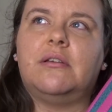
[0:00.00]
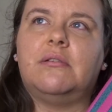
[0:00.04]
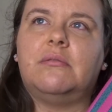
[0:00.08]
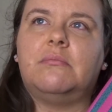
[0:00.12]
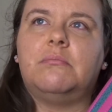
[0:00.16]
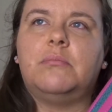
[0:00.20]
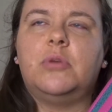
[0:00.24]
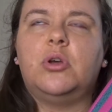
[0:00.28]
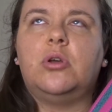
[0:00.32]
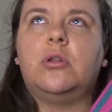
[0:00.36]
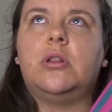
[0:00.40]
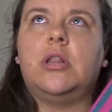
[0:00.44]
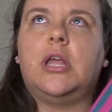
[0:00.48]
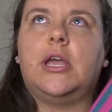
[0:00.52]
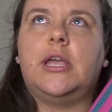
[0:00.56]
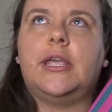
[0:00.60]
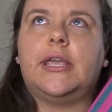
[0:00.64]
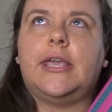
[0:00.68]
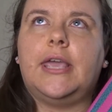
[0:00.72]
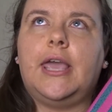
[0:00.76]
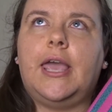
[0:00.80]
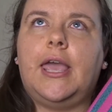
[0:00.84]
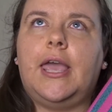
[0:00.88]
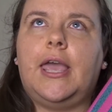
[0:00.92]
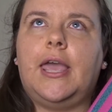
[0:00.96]
more
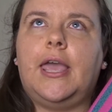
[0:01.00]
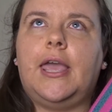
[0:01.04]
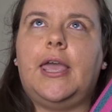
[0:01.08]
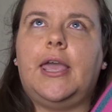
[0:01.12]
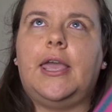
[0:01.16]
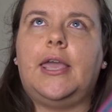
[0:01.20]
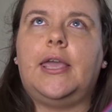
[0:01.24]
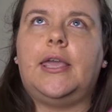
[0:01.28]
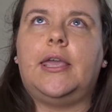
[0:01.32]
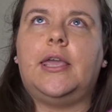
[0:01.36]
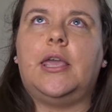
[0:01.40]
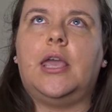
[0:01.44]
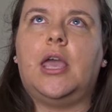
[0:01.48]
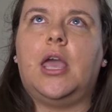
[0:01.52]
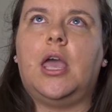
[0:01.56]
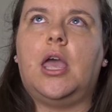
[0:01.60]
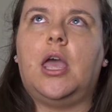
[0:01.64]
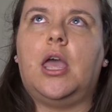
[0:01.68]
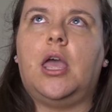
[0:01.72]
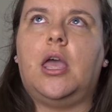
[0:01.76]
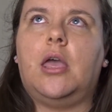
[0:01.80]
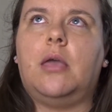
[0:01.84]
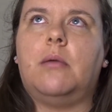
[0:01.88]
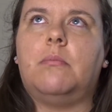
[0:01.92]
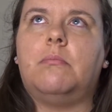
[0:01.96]
like a
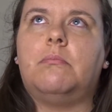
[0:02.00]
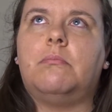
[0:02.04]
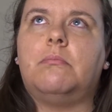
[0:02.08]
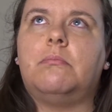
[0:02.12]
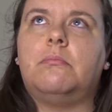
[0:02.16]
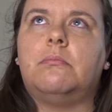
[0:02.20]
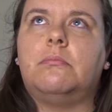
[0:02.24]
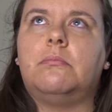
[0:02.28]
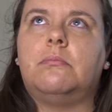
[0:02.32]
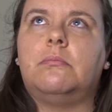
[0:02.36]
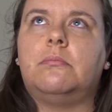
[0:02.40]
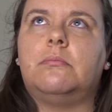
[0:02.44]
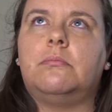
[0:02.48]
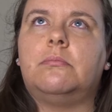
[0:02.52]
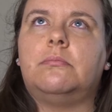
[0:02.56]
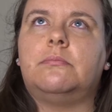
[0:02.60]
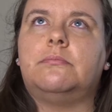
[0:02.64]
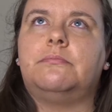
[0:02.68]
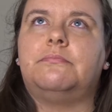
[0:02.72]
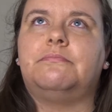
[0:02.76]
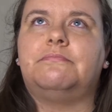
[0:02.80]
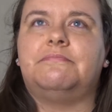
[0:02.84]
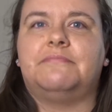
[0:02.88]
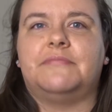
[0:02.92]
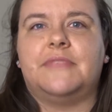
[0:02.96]
I'm
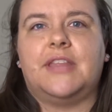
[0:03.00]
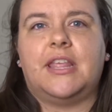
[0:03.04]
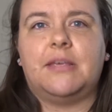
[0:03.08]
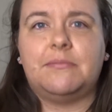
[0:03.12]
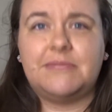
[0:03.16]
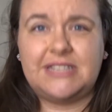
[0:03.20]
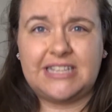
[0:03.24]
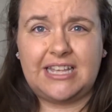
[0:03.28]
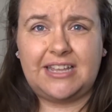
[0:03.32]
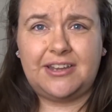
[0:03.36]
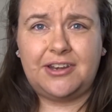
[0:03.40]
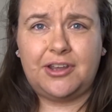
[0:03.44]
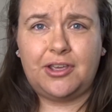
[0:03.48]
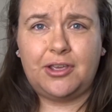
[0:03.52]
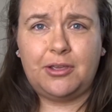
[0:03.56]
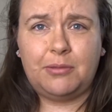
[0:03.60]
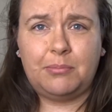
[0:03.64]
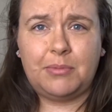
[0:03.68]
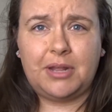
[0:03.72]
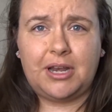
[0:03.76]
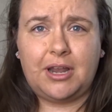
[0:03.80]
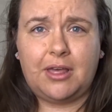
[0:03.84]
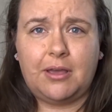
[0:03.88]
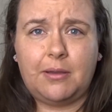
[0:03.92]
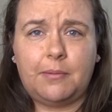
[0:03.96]
saying a
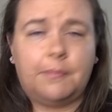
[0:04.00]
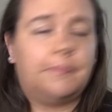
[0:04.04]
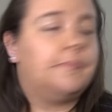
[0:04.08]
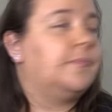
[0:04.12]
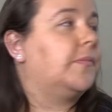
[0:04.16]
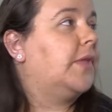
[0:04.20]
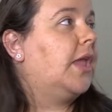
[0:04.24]
lot.